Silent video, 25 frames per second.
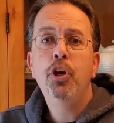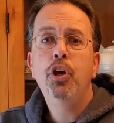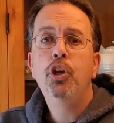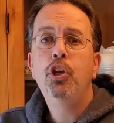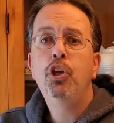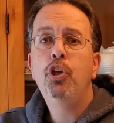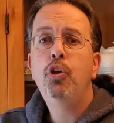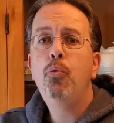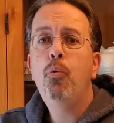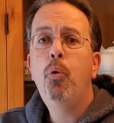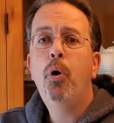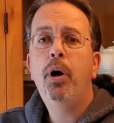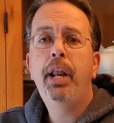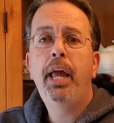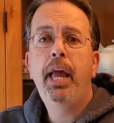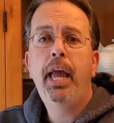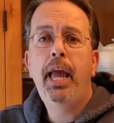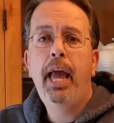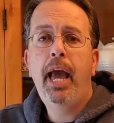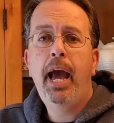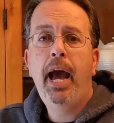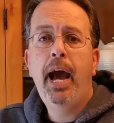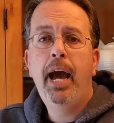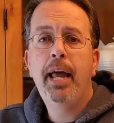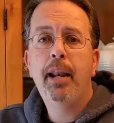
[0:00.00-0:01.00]
You want to
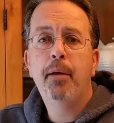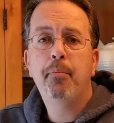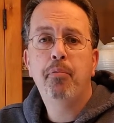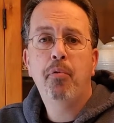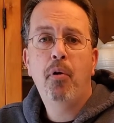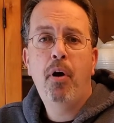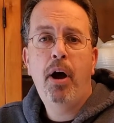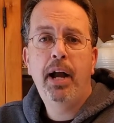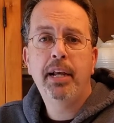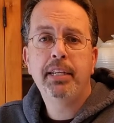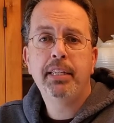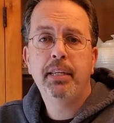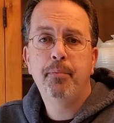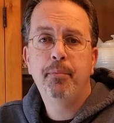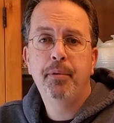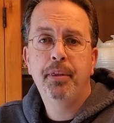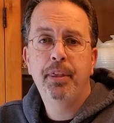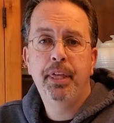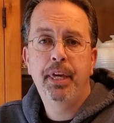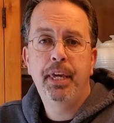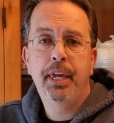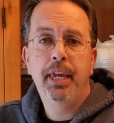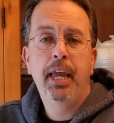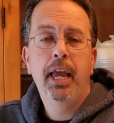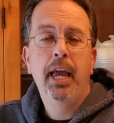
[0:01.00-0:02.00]
add
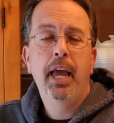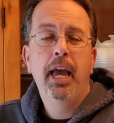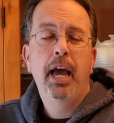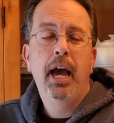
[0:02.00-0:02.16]
approximately,